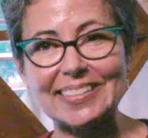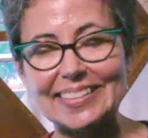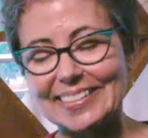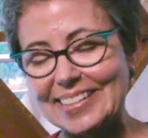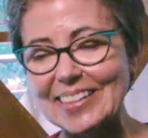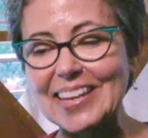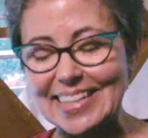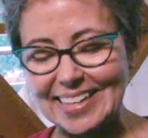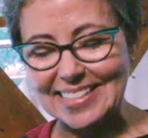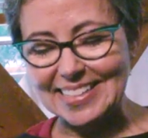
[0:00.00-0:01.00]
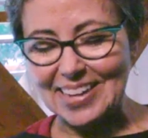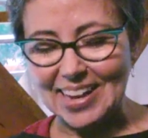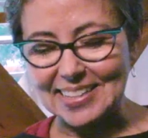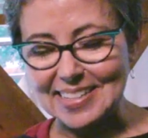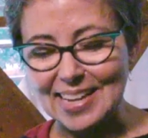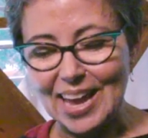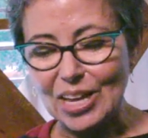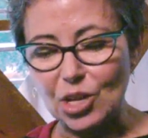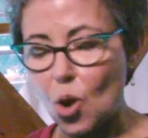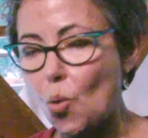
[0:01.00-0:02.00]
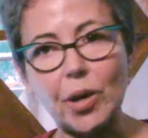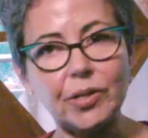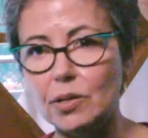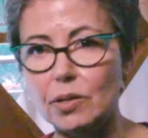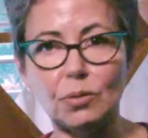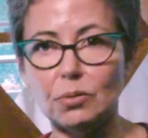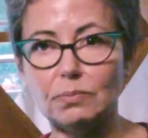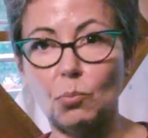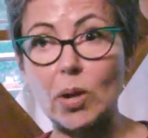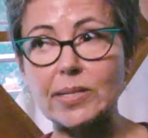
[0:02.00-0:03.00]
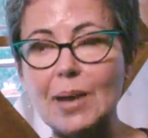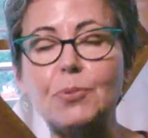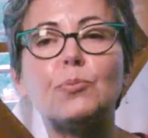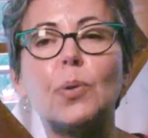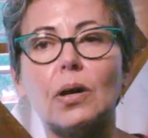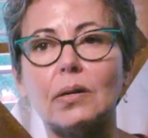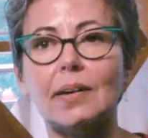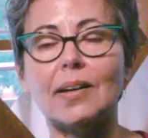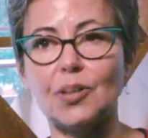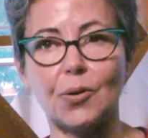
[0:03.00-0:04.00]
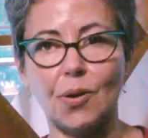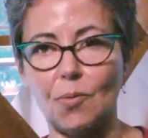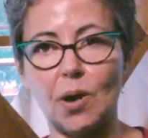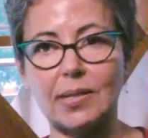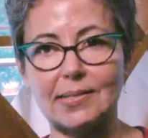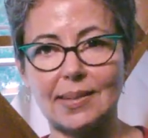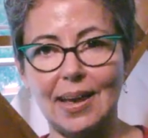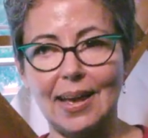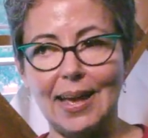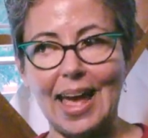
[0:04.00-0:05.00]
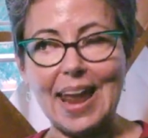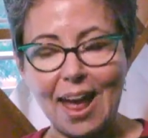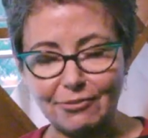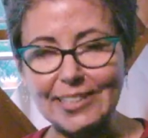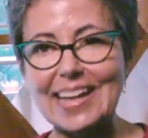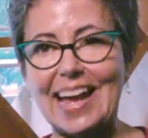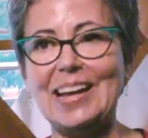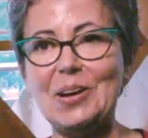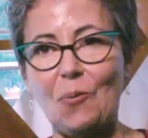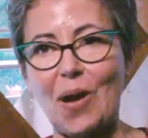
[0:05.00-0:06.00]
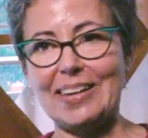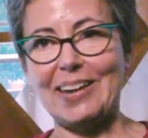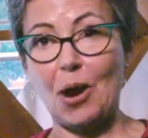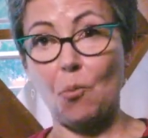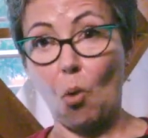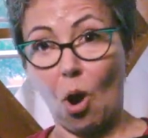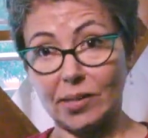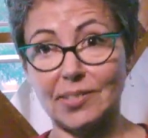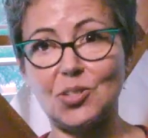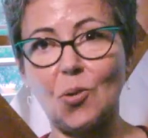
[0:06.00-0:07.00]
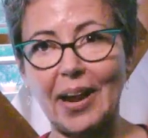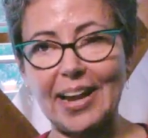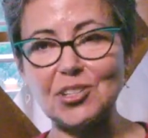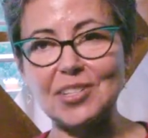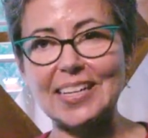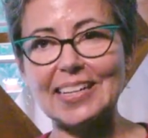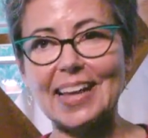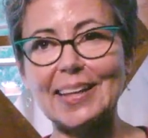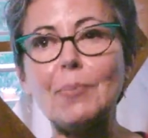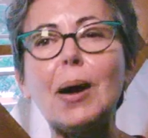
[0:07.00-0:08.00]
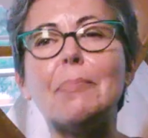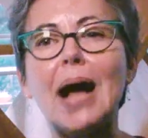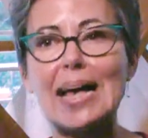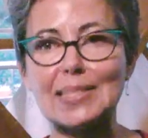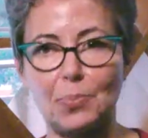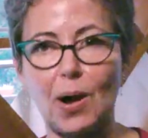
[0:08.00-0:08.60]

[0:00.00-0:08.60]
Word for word: in the late 1990s, no one knew what type of bird a dodo was. And every day when I walked to our ancient DNA lab, I passed